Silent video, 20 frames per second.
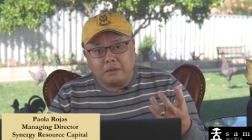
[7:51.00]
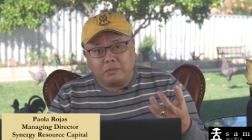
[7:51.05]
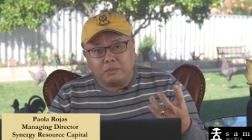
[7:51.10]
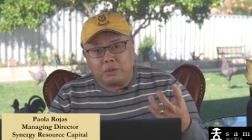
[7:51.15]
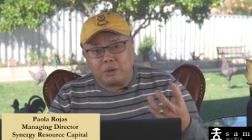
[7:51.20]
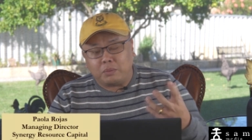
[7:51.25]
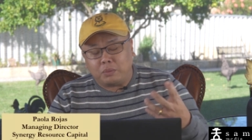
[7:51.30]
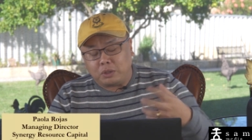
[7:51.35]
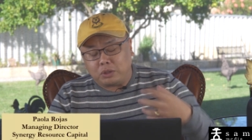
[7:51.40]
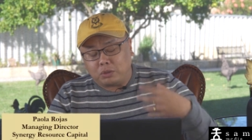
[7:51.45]

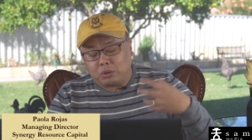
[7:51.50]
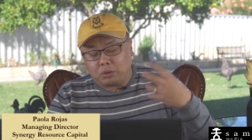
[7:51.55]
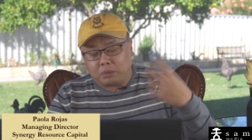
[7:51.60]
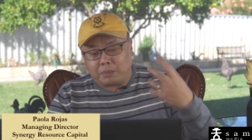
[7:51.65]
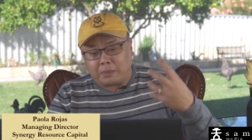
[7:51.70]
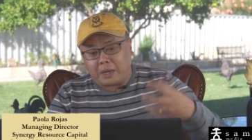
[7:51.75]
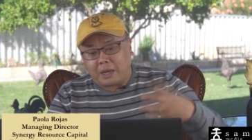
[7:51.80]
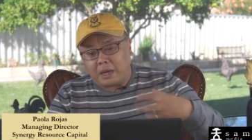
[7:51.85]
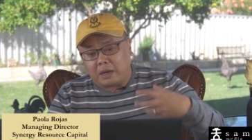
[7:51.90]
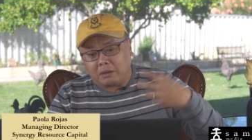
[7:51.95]
we talked
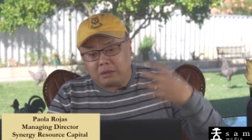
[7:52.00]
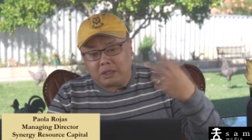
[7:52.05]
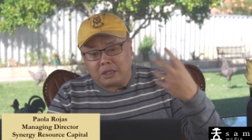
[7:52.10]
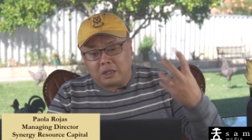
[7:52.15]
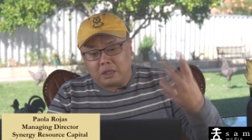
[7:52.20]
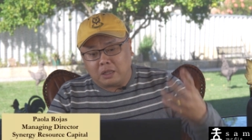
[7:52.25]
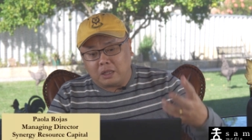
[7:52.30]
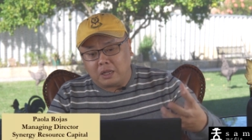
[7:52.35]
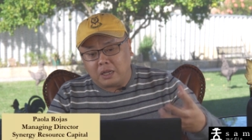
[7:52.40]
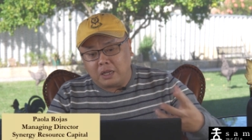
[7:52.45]
about how
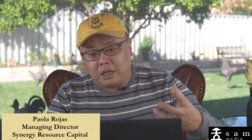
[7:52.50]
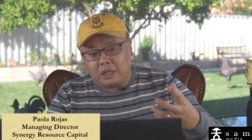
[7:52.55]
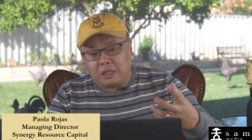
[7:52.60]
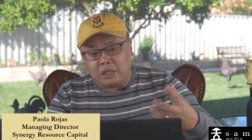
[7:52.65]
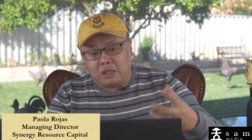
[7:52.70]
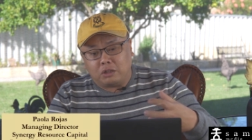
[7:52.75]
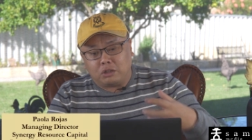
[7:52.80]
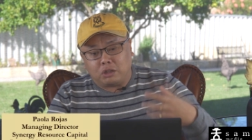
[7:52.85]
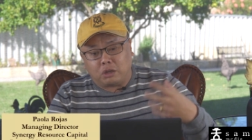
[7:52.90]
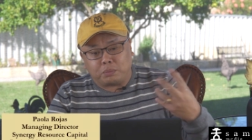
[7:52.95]
the
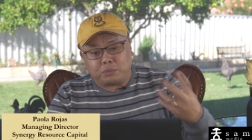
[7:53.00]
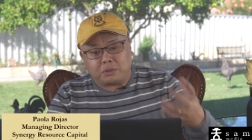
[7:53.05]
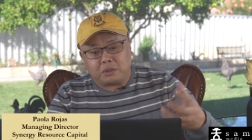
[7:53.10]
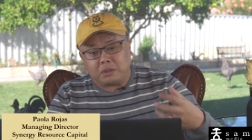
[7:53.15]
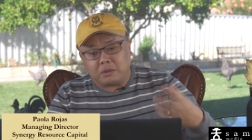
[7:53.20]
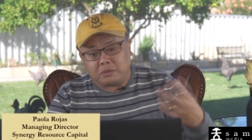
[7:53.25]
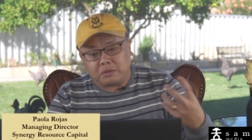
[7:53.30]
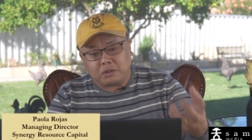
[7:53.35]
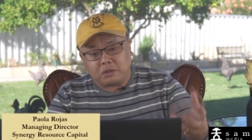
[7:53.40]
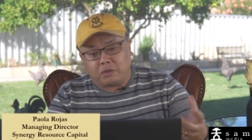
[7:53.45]
early
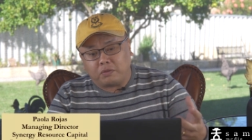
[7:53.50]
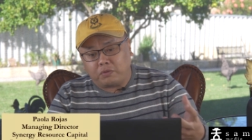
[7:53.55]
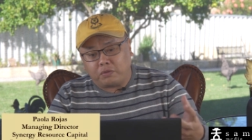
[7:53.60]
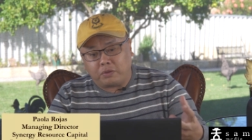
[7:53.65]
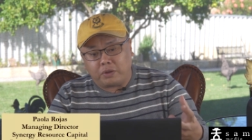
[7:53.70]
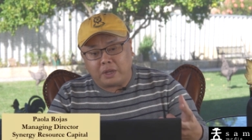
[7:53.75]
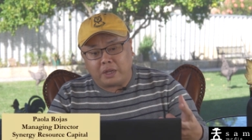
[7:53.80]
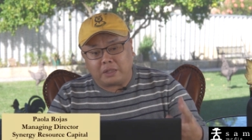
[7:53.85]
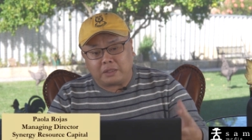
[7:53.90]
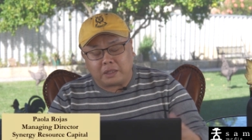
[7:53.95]
adoption of
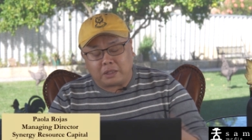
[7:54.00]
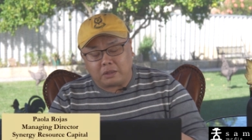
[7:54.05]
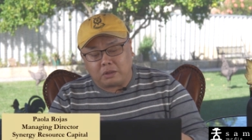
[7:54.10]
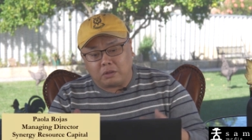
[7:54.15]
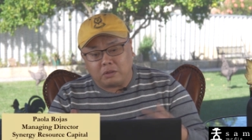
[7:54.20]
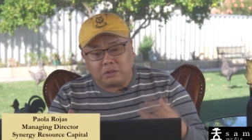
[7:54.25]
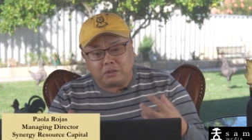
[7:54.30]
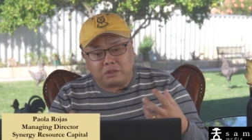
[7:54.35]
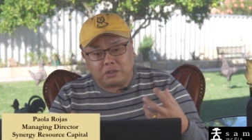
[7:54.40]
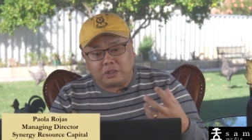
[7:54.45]
software
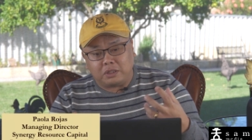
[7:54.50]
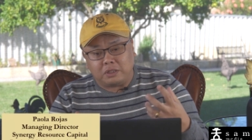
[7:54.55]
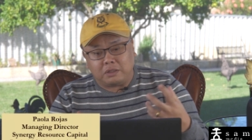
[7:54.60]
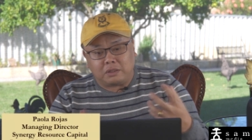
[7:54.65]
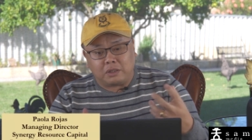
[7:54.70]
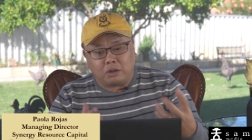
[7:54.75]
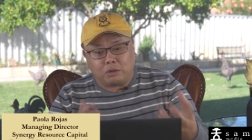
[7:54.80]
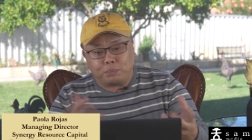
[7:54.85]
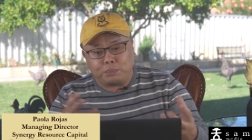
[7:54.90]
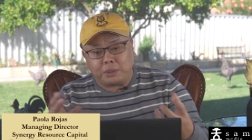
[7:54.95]
technology
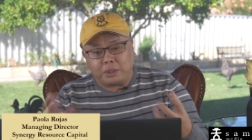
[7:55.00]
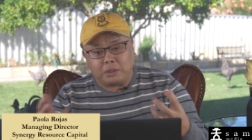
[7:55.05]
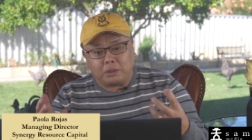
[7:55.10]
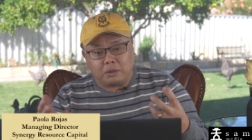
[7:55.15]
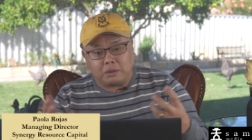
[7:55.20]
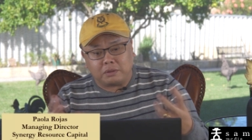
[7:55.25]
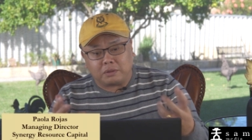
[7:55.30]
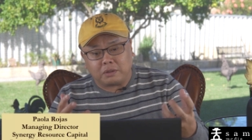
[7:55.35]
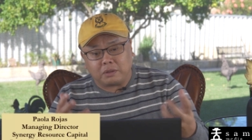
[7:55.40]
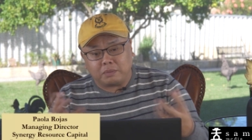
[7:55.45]
is helping
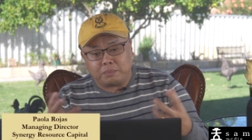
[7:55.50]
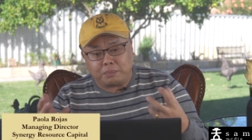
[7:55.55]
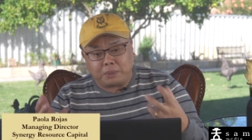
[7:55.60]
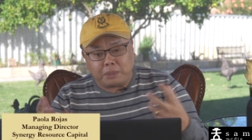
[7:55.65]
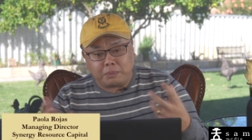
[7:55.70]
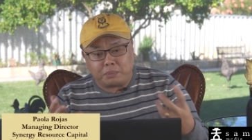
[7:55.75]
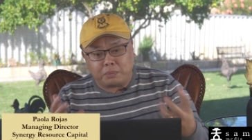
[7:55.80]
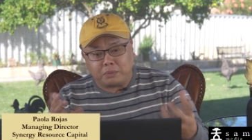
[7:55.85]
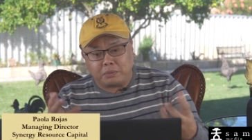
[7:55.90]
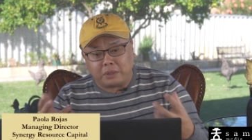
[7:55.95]
those
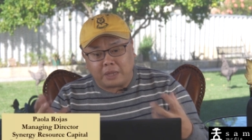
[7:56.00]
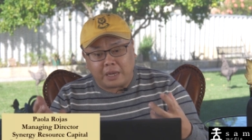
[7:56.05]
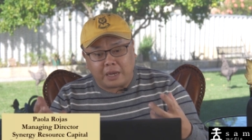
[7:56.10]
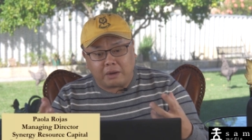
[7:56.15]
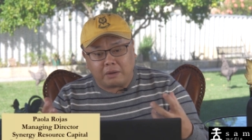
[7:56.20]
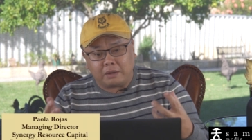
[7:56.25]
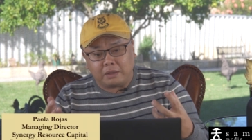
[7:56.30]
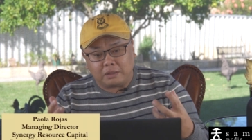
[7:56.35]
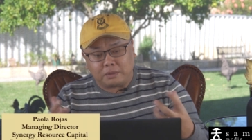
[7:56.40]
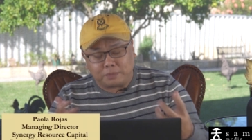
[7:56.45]
people
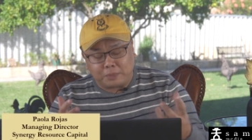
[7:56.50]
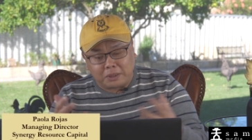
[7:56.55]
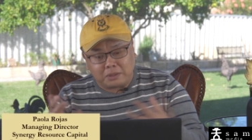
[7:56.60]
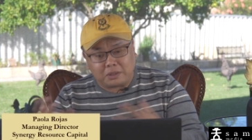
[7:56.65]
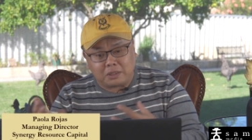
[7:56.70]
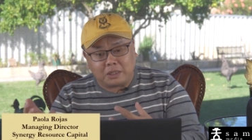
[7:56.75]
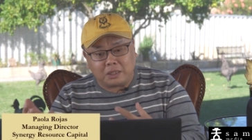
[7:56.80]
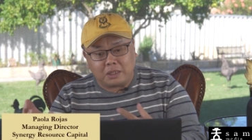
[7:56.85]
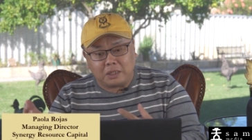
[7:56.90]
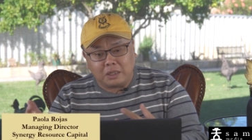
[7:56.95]
now,
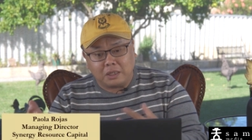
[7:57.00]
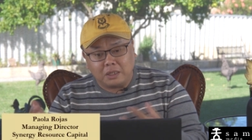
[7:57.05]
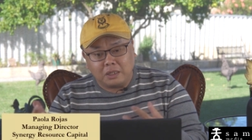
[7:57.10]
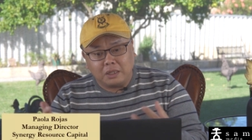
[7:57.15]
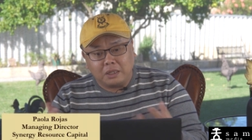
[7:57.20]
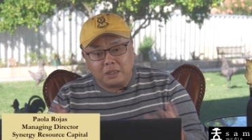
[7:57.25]
especially